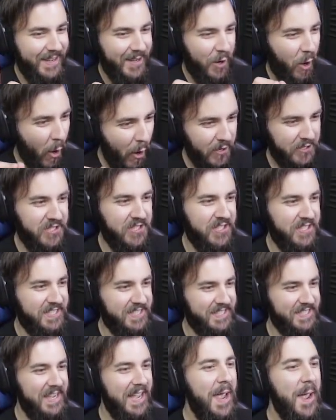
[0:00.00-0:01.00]

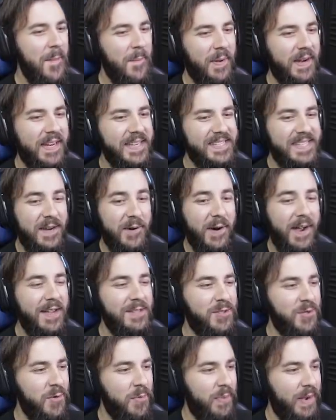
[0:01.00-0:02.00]
Cautious. Because there are
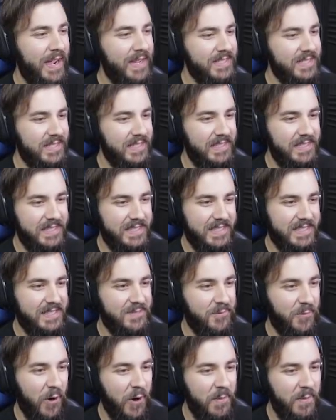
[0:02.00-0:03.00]
two
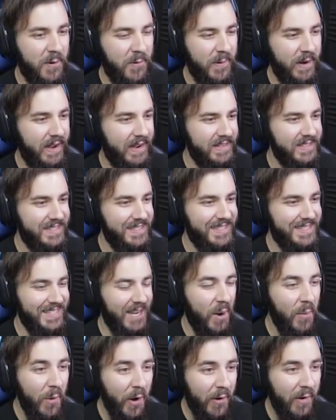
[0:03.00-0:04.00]
basilisks roaming around
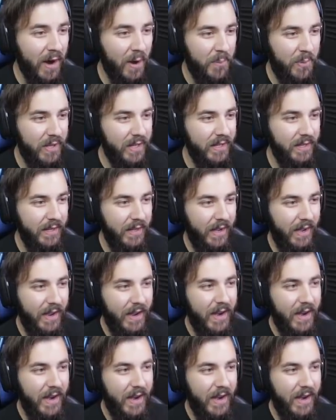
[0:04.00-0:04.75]
somewhere up here.